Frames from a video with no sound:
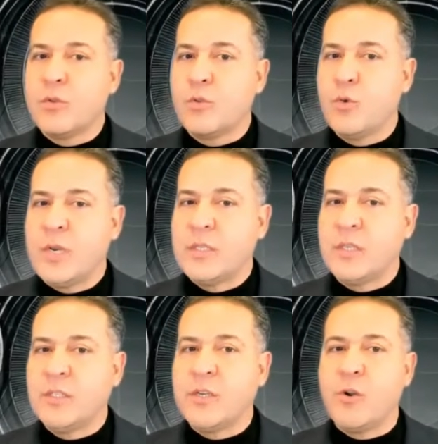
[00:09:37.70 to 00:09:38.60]

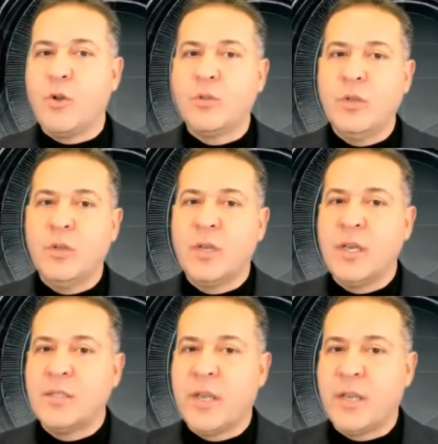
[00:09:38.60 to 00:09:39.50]
26-year-old,
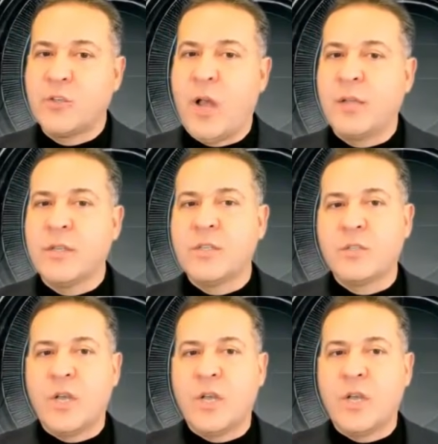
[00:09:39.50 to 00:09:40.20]
his sexuality is